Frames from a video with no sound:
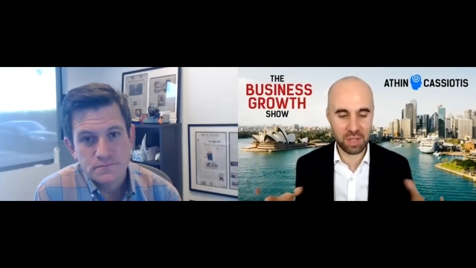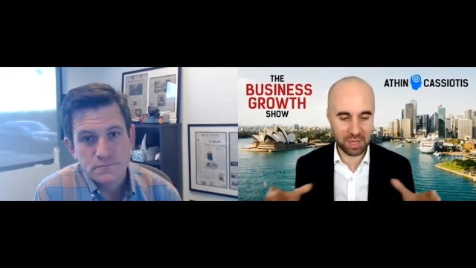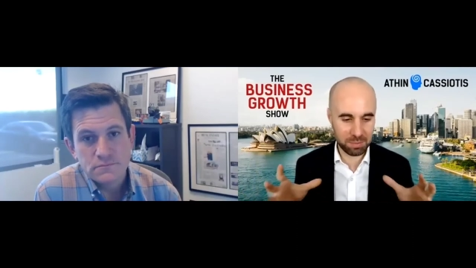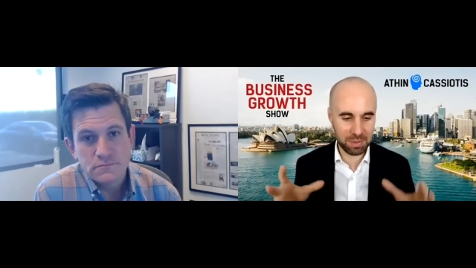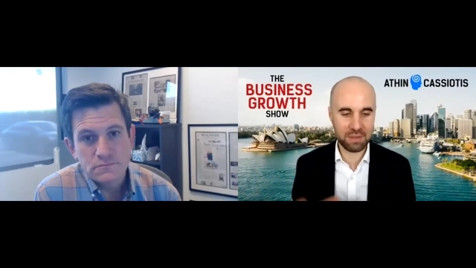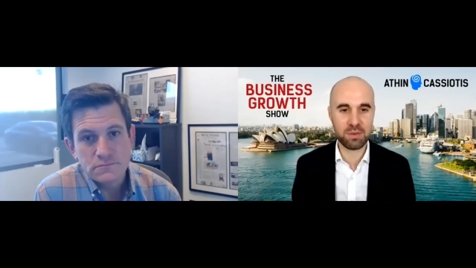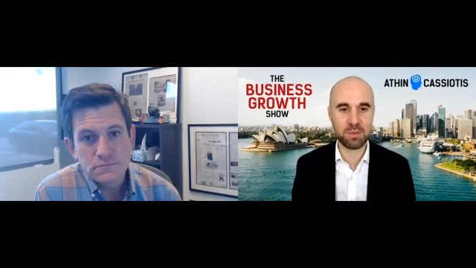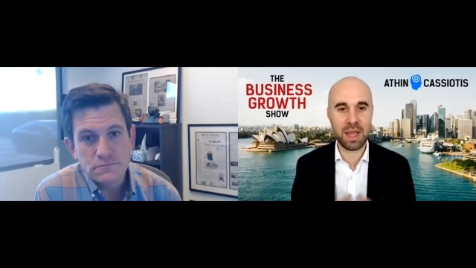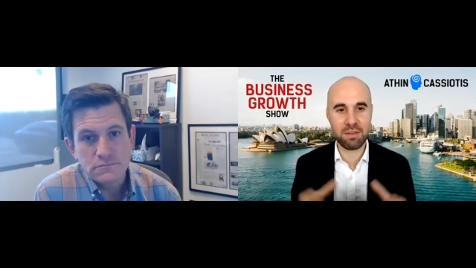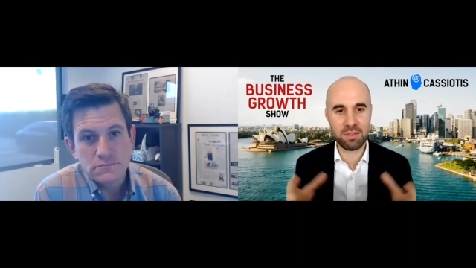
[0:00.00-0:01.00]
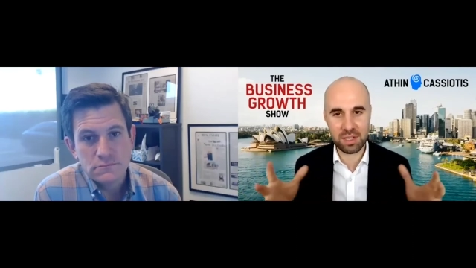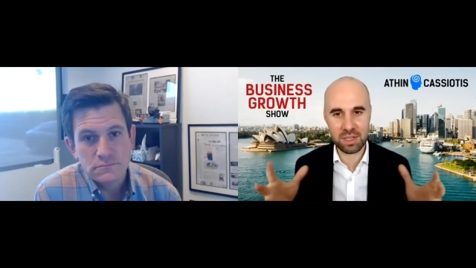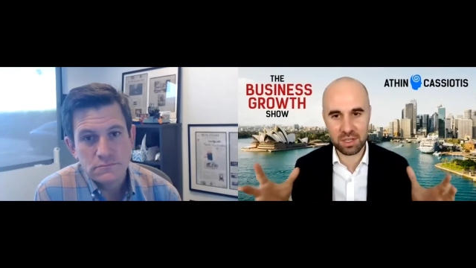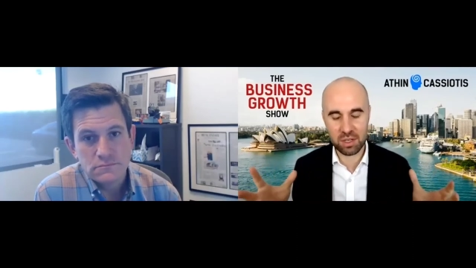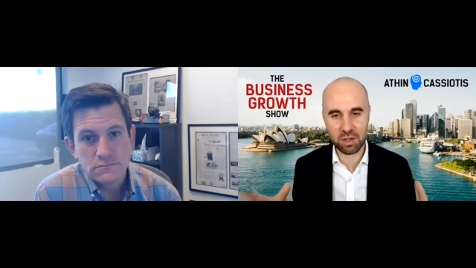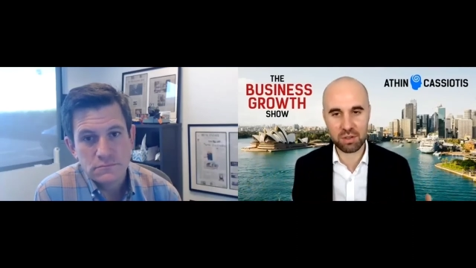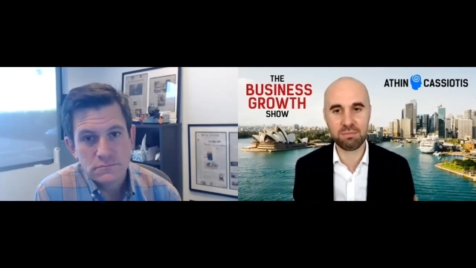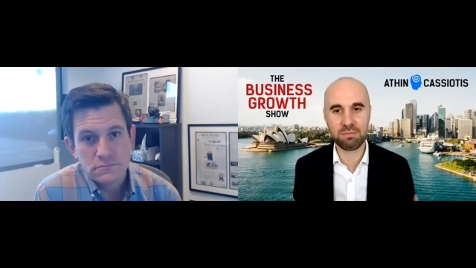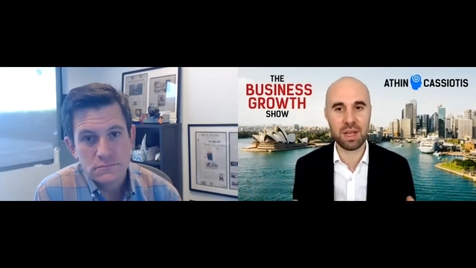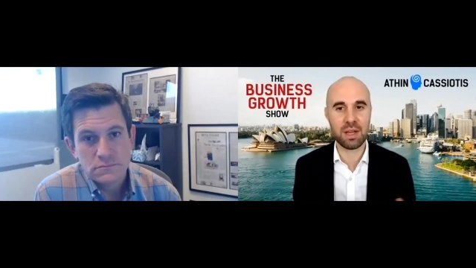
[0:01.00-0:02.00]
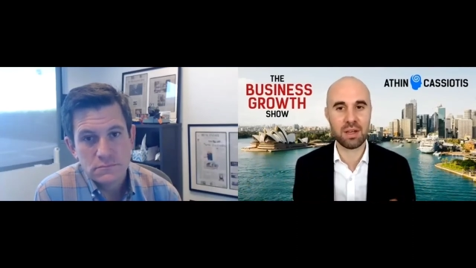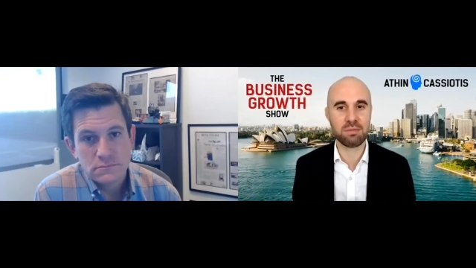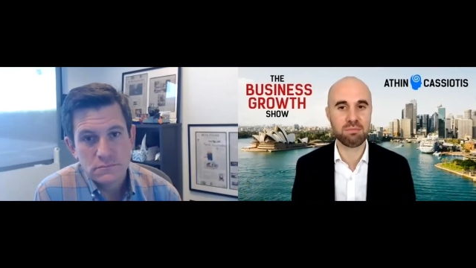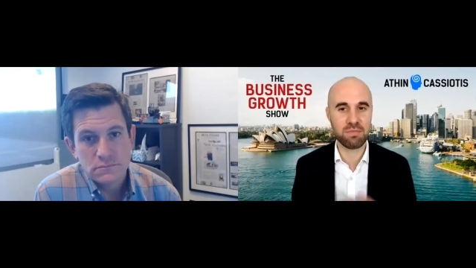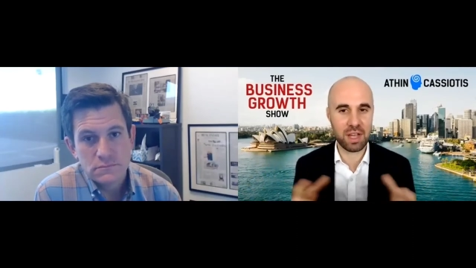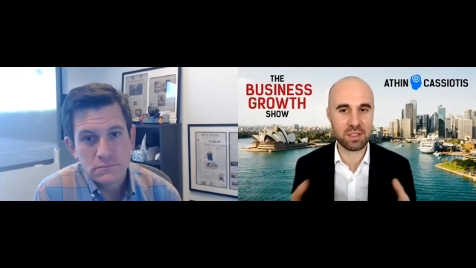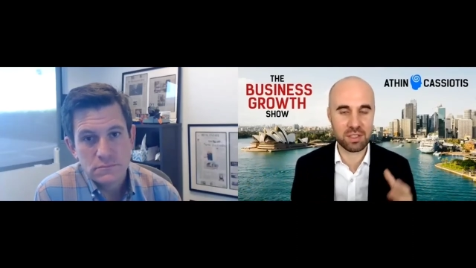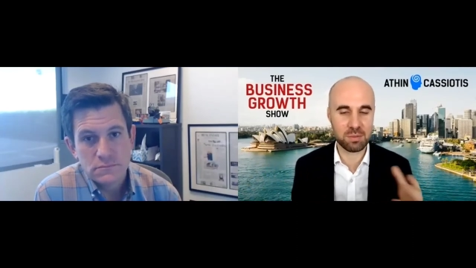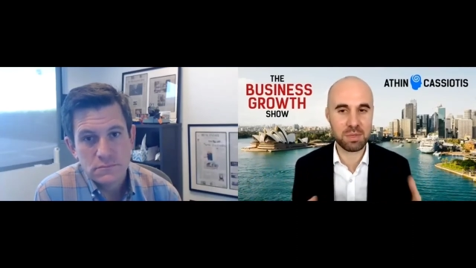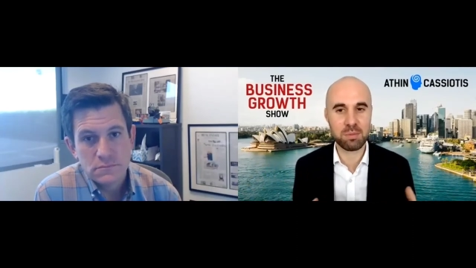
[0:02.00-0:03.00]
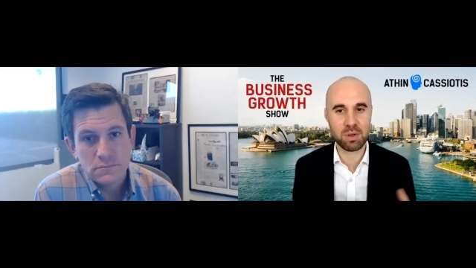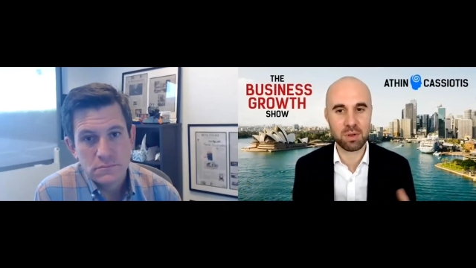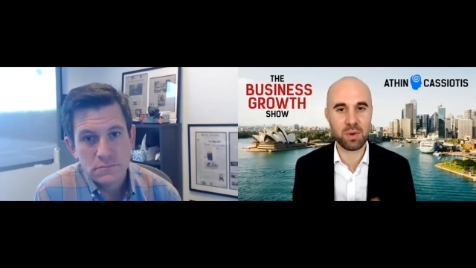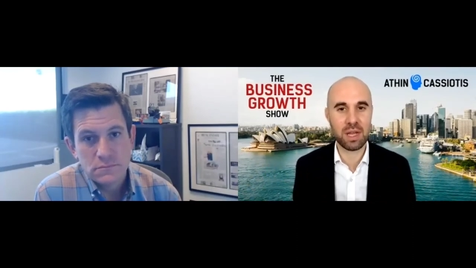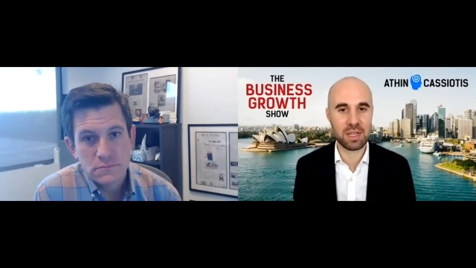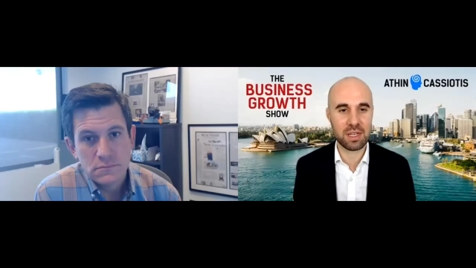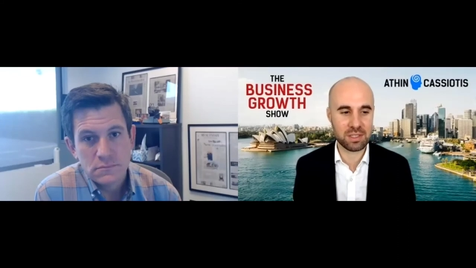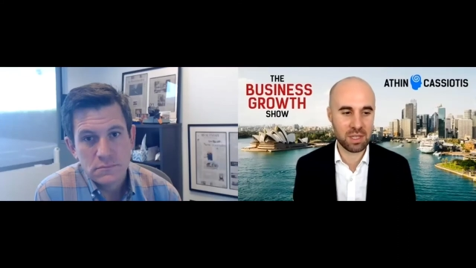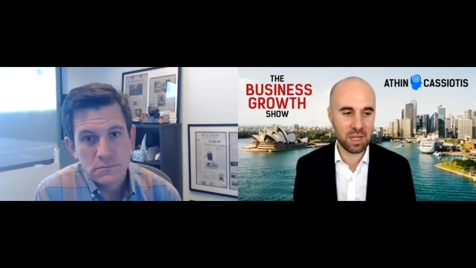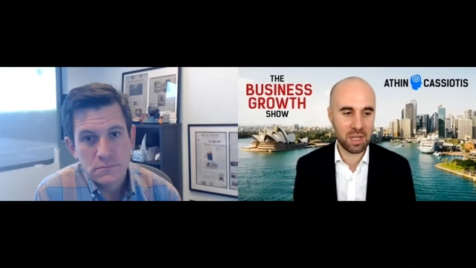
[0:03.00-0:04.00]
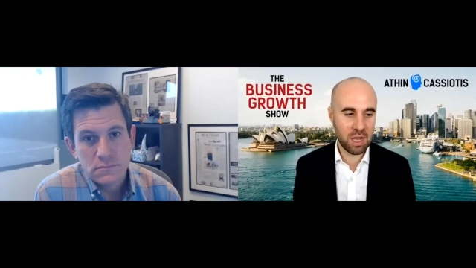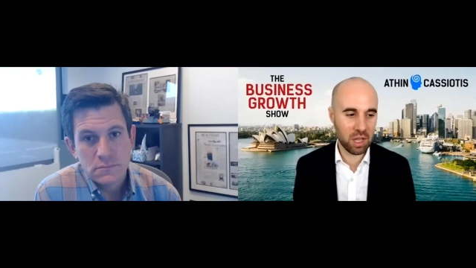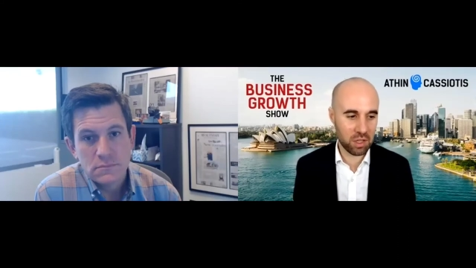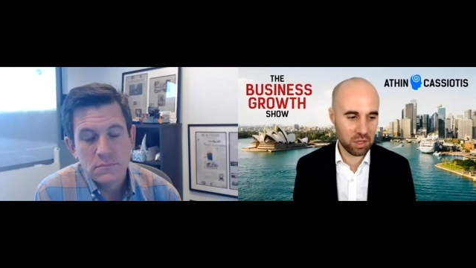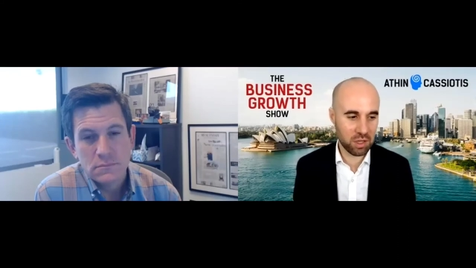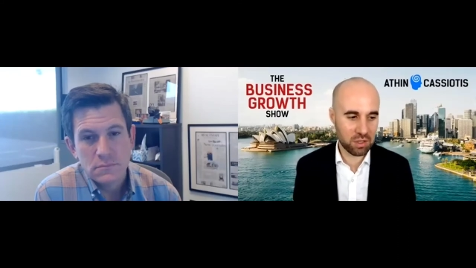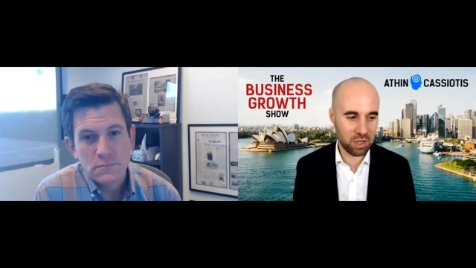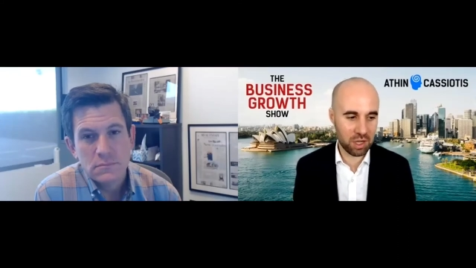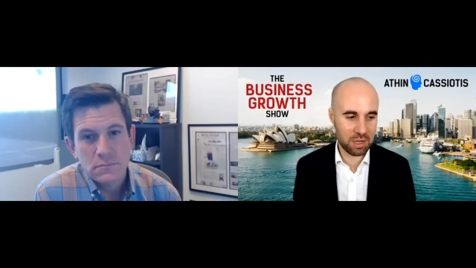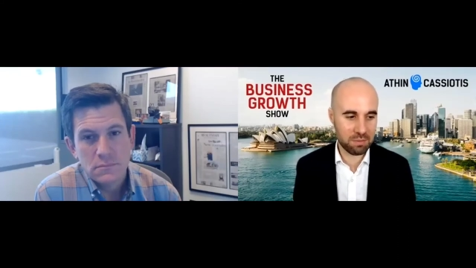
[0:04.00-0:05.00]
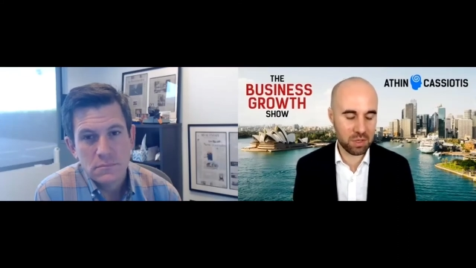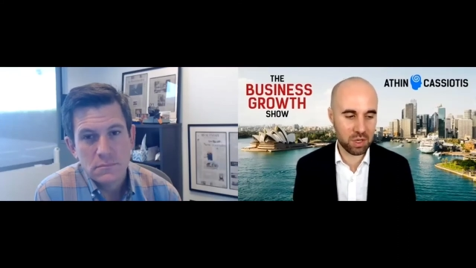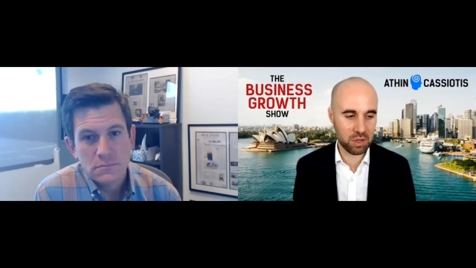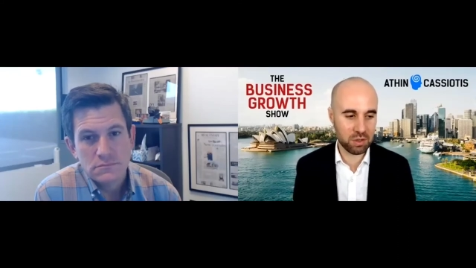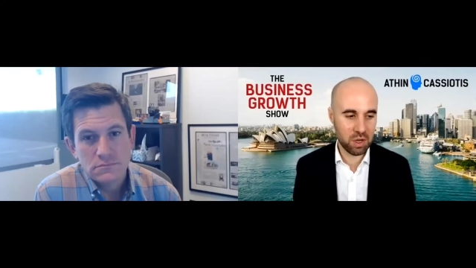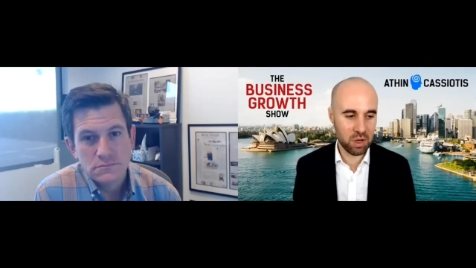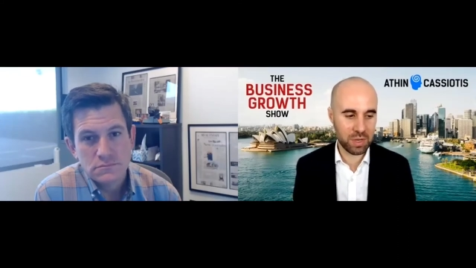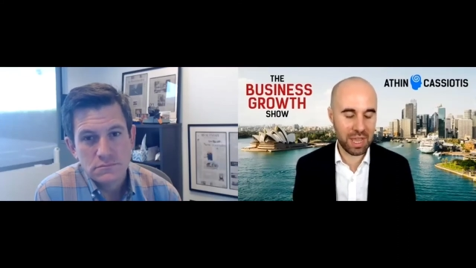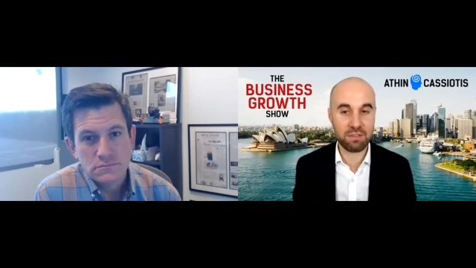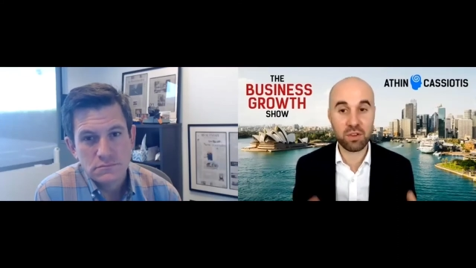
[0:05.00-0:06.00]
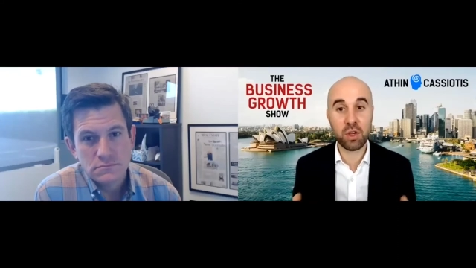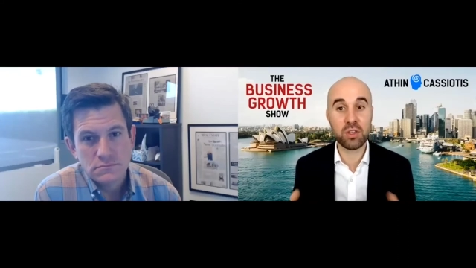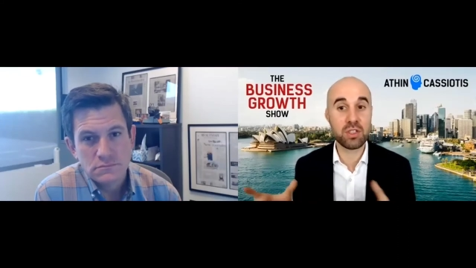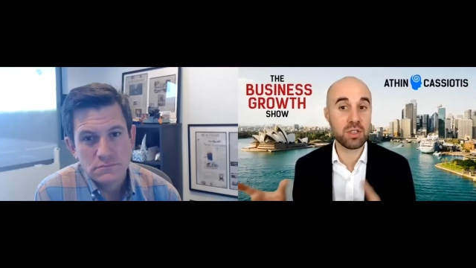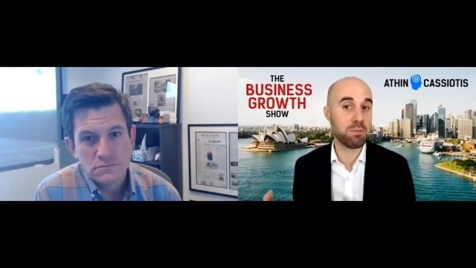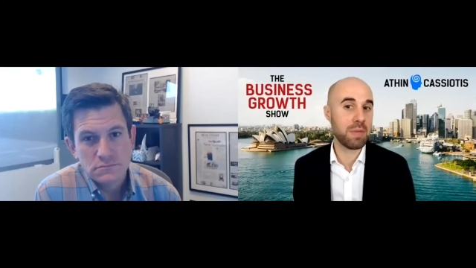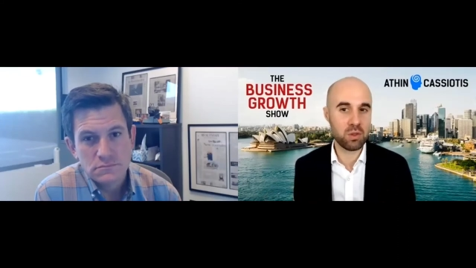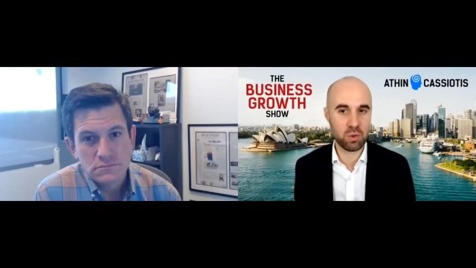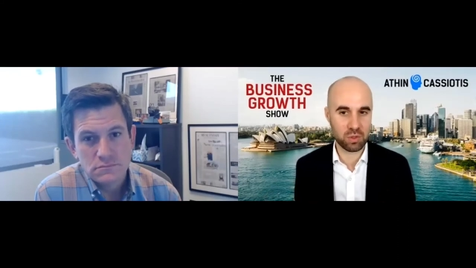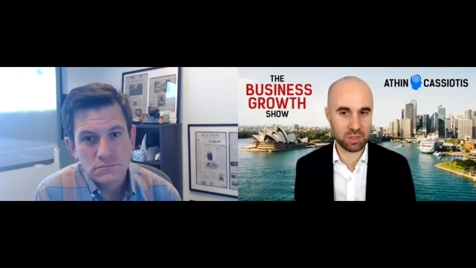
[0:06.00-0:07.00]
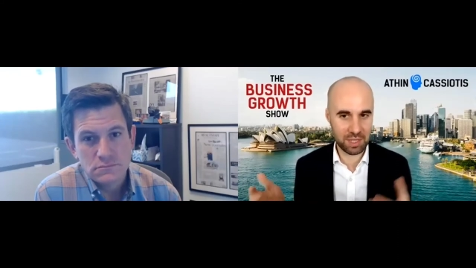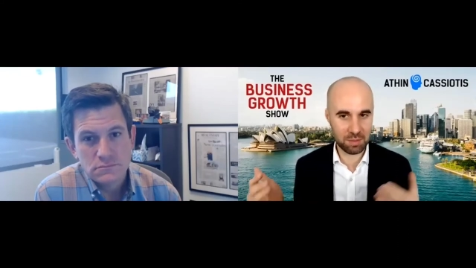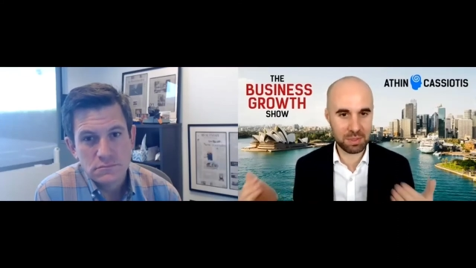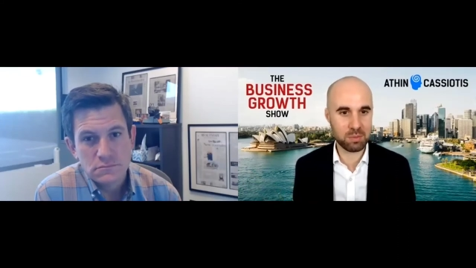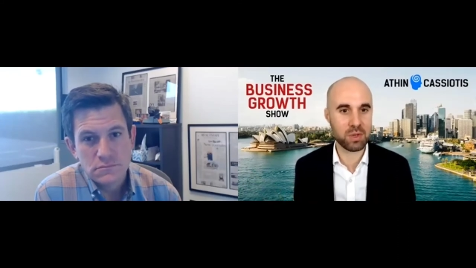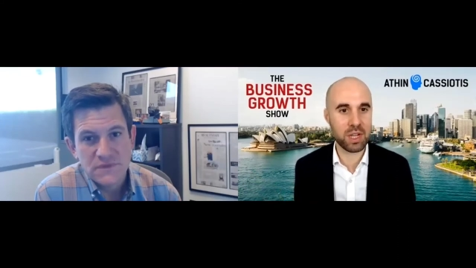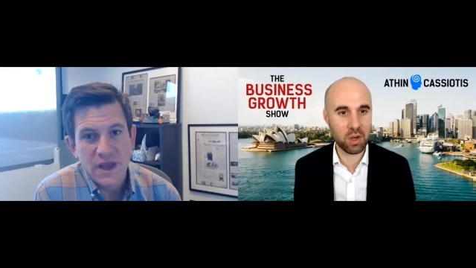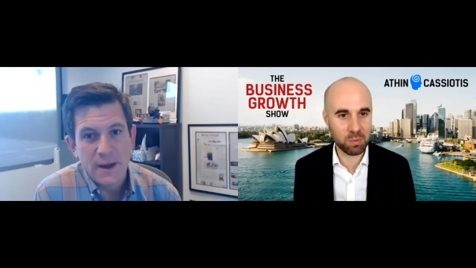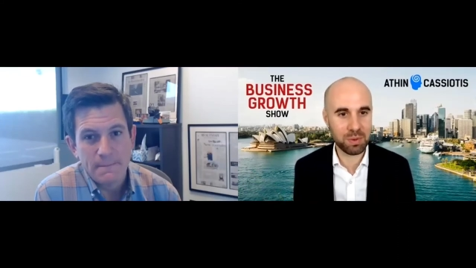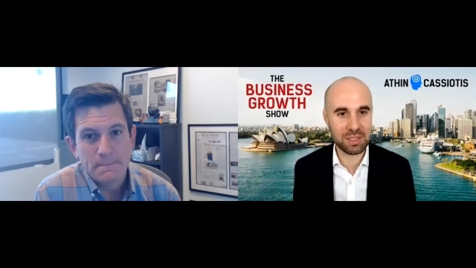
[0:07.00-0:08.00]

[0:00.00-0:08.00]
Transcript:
Speaker 1: Like apart from having, you know, uh, founders and people around us, a lot of the time, you know, we have coaches and mentors and other people to help yeah.